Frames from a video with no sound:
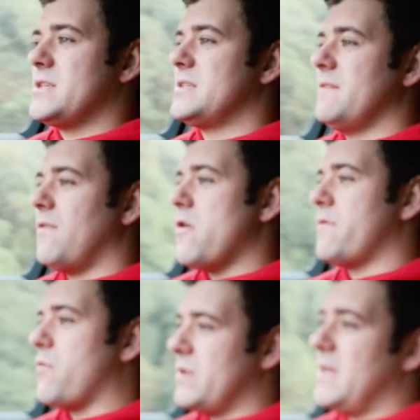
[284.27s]
to see
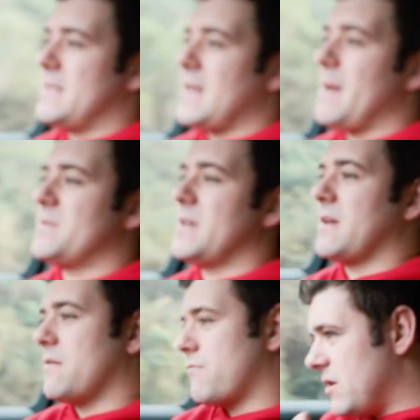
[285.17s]
Volvo really
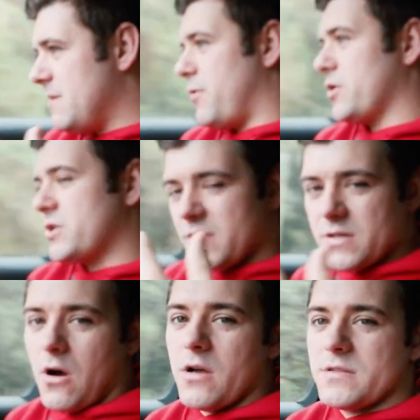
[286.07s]
adapting and really pushing this
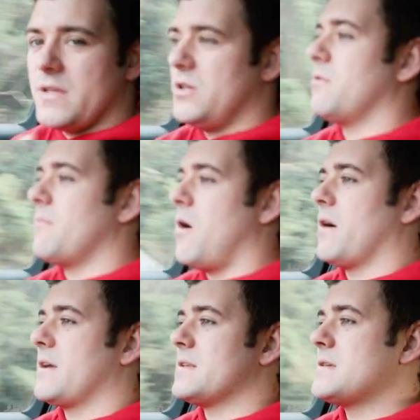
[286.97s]
car to the young
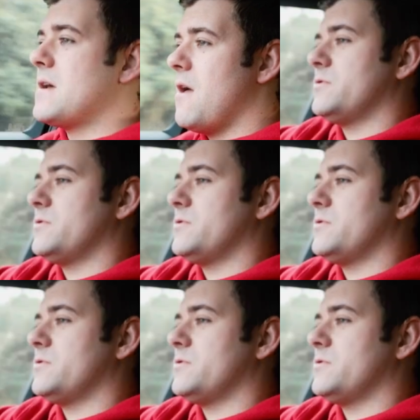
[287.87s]
market.